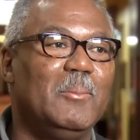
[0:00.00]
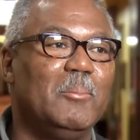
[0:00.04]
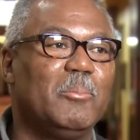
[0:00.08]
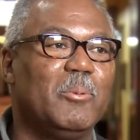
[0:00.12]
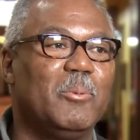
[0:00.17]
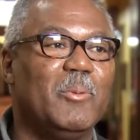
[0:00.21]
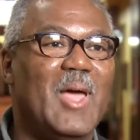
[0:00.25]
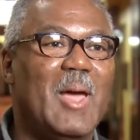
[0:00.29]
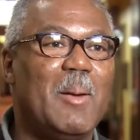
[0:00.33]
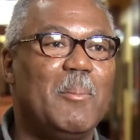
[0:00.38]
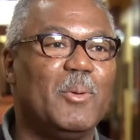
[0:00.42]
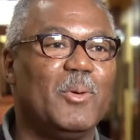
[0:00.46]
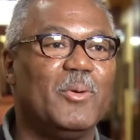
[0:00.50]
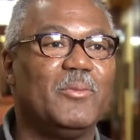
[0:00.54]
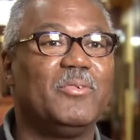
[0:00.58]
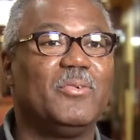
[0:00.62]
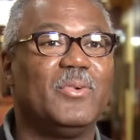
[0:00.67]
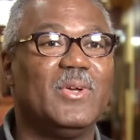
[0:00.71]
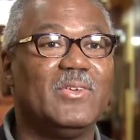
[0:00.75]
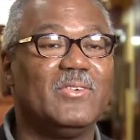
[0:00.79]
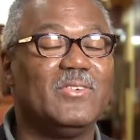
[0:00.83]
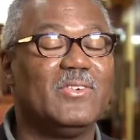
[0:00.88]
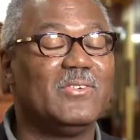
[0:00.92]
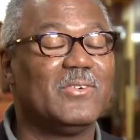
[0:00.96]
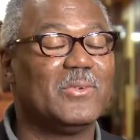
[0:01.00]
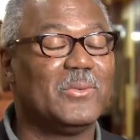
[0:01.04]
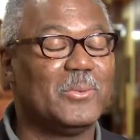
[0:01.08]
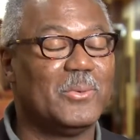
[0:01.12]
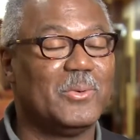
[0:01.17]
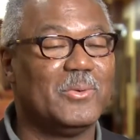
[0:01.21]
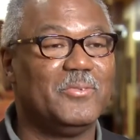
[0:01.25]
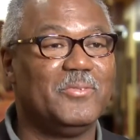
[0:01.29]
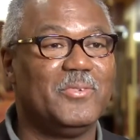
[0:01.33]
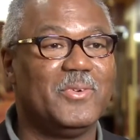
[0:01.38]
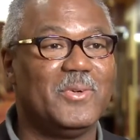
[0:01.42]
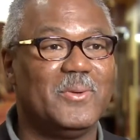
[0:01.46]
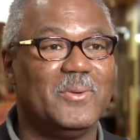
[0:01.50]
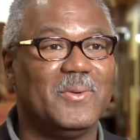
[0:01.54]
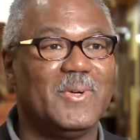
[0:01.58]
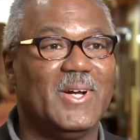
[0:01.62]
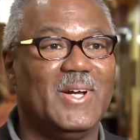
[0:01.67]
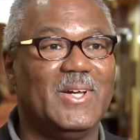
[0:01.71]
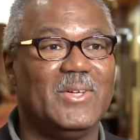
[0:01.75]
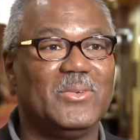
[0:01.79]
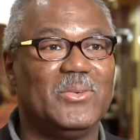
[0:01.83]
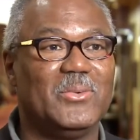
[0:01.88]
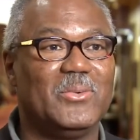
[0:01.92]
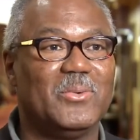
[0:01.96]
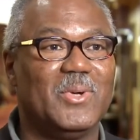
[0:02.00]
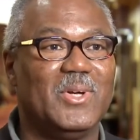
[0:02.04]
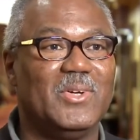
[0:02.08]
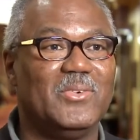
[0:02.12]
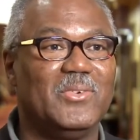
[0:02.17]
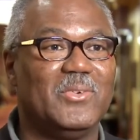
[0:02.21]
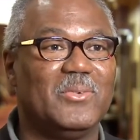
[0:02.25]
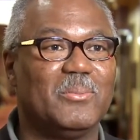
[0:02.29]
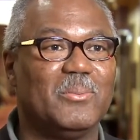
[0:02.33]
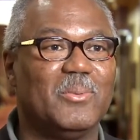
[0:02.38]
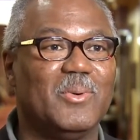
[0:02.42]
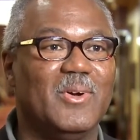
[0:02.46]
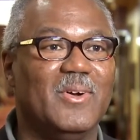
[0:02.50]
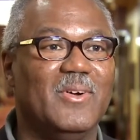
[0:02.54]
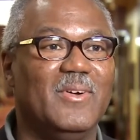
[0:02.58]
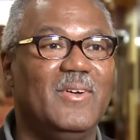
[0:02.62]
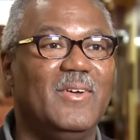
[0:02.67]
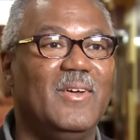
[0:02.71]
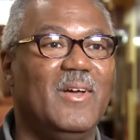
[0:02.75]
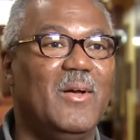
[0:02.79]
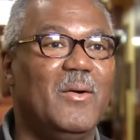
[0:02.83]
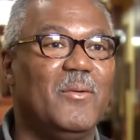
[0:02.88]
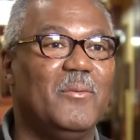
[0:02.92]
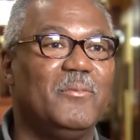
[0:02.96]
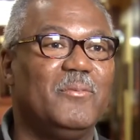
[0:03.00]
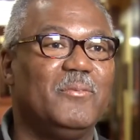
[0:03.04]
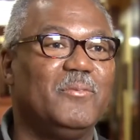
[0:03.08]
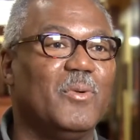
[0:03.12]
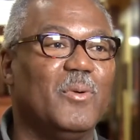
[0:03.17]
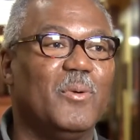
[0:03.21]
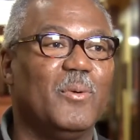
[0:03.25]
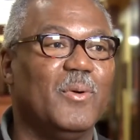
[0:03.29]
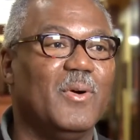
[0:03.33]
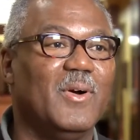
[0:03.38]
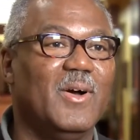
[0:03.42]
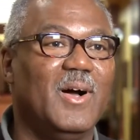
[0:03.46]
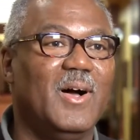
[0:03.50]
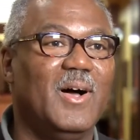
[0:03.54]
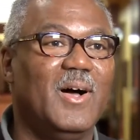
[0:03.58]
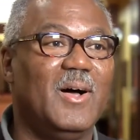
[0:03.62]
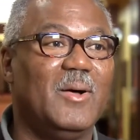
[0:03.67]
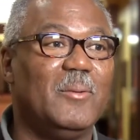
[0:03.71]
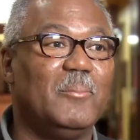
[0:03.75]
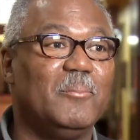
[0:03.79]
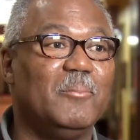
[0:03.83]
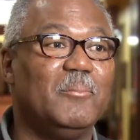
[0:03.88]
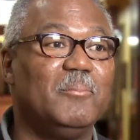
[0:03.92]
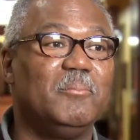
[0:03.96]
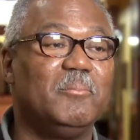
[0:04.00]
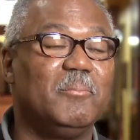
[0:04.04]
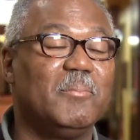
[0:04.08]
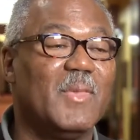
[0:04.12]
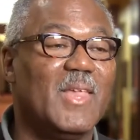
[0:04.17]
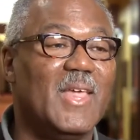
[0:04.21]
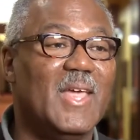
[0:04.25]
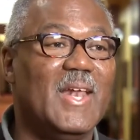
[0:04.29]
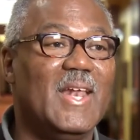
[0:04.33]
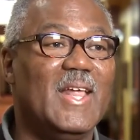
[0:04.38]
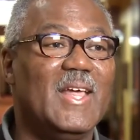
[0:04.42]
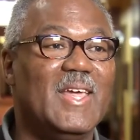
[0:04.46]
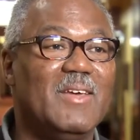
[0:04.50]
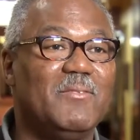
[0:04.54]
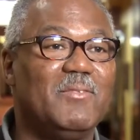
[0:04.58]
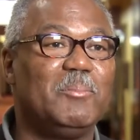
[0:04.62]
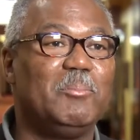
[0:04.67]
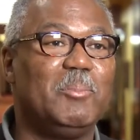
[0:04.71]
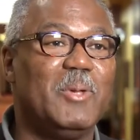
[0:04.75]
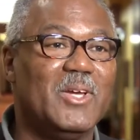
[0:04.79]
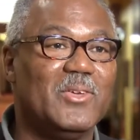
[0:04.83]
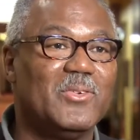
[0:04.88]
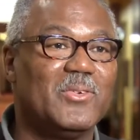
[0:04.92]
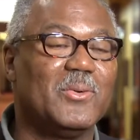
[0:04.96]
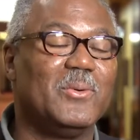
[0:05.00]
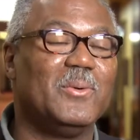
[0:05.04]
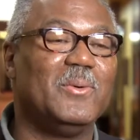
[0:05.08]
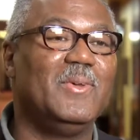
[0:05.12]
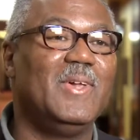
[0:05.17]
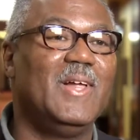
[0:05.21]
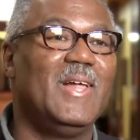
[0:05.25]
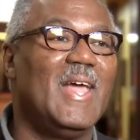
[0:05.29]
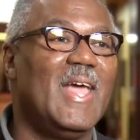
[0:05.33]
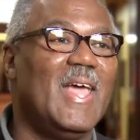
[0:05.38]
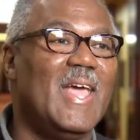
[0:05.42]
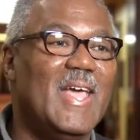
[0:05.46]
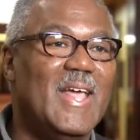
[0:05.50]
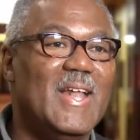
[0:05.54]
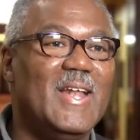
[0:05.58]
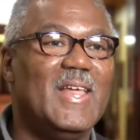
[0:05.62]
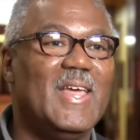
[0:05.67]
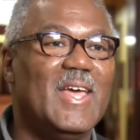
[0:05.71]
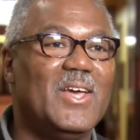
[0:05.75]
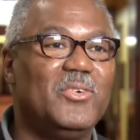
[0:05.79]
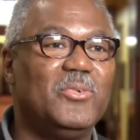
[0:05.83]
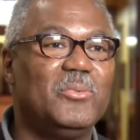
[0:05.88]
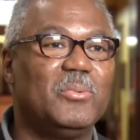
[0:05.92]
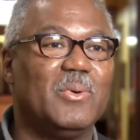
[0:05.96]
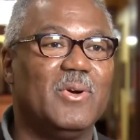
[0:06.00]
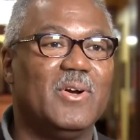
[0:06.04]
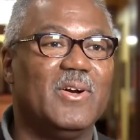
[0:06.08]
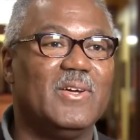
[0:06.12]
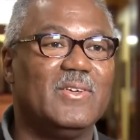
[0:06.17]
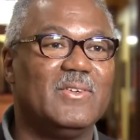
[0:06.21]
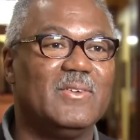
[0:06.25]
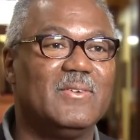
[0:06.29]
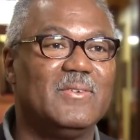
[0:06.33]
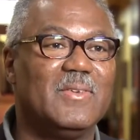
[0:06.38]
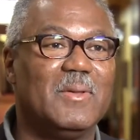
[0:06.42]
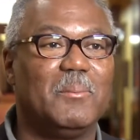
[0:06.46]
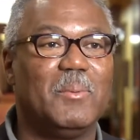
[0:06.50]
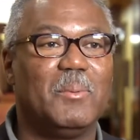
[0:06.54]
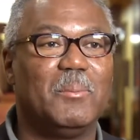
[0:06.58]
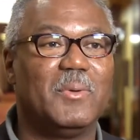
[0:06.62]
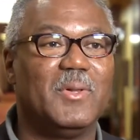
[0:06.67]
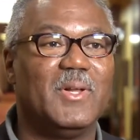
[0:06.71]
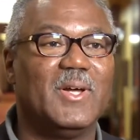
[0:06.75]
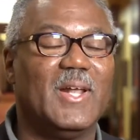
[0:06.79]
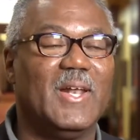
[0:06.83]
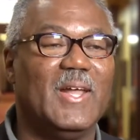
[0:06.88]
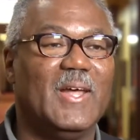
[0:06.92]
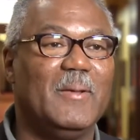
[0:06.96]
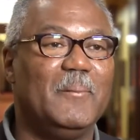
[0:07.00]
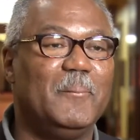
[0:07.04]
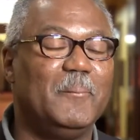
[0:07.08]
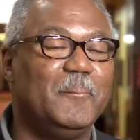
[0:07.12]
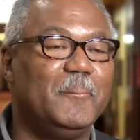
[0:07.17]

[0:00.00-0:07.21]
parameter, for instance, chlorophyll concentrations were for any given pixel in the estuaries that we were looking at.